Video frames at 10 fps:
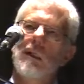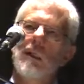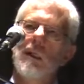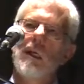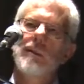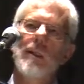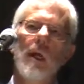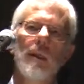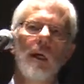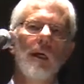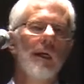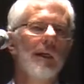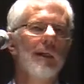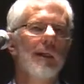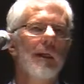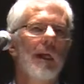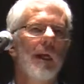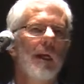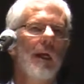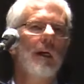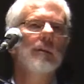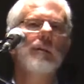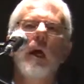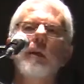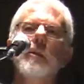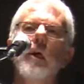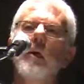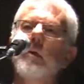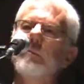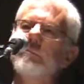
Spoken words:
There's another erudite term.